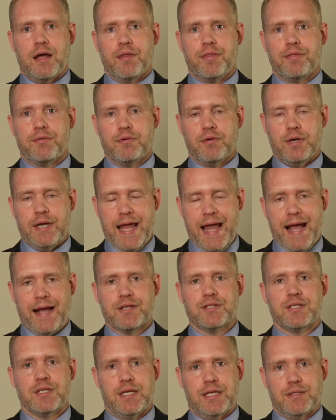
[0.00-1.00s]
through an
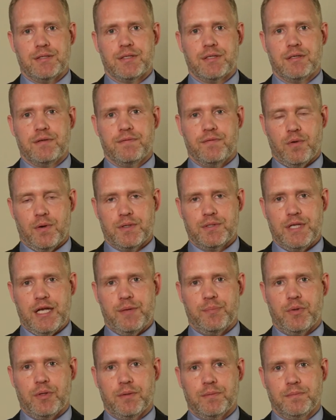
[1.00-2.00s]
accident, for
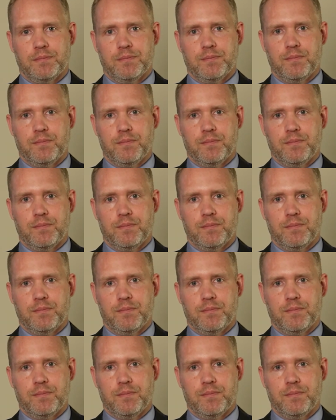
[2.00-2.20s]
example.